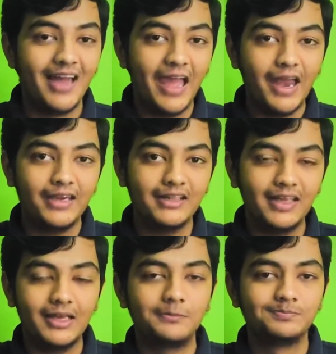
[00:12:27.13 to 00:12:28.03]
And
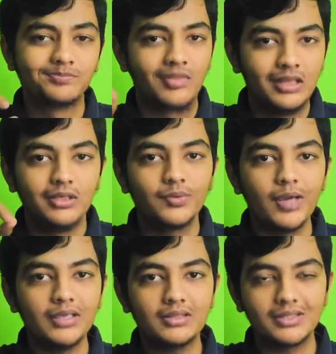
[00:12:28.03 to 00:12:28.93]
yeah,
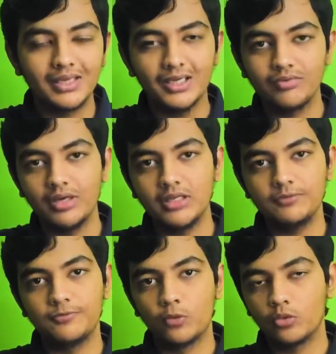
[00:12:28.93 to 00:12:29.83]
23 and
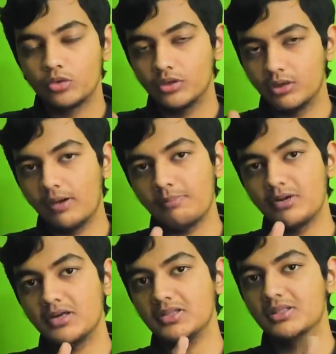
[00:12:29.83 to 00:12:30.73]
24
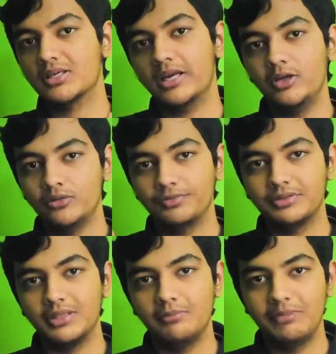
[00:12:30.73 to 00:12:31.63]
November is a kind of
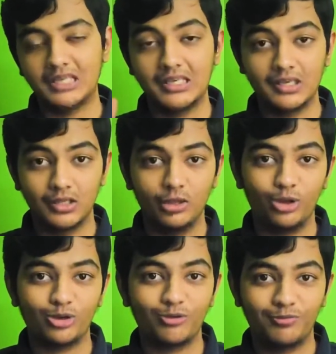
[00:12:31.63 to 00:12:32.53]
same, making a
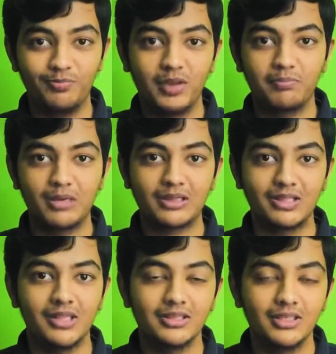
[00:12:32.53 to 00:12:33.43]
lot of big
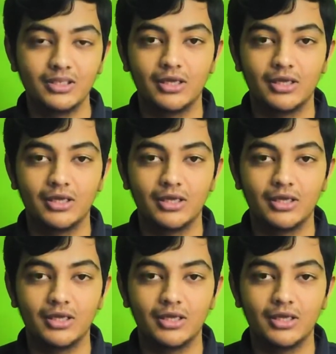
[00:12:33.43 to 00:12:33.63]
sense, and